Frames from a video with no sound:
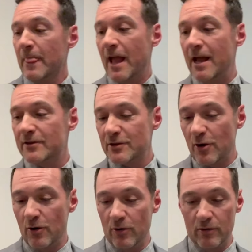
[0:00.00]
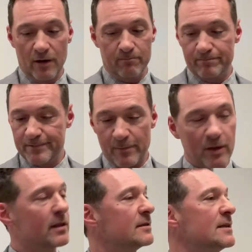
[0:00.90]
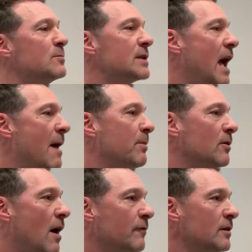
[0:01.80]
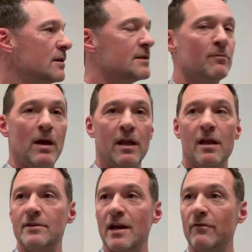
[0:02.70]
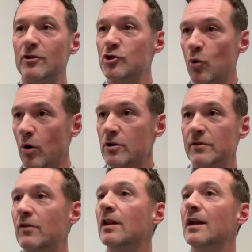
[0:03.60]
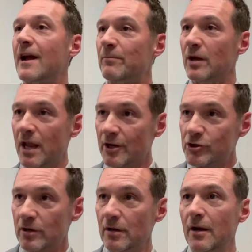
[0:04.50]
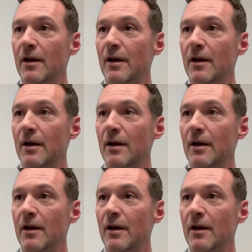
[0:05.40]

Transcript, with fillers: And so, something that seems to happen often is if my kids have the chores of cleaning up the kitchen,